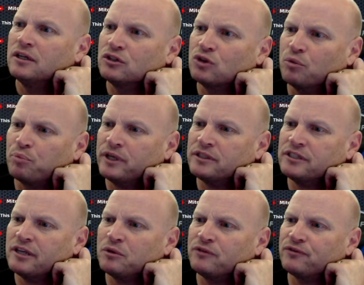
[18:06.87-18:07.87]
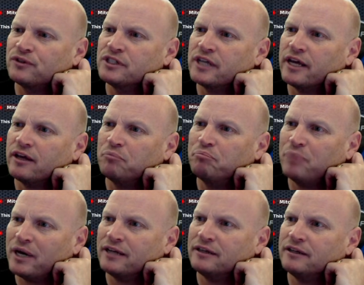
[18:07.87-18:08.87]
So pre-assembled for sale,
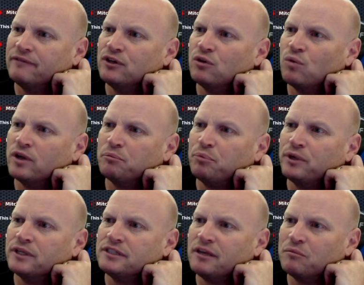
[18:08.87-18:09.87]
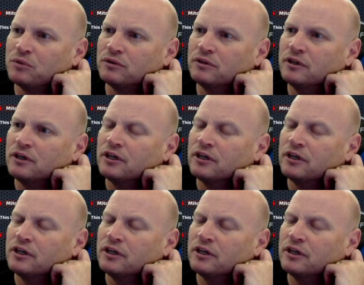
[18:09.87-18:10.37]
but if you don't want the pre-assembled,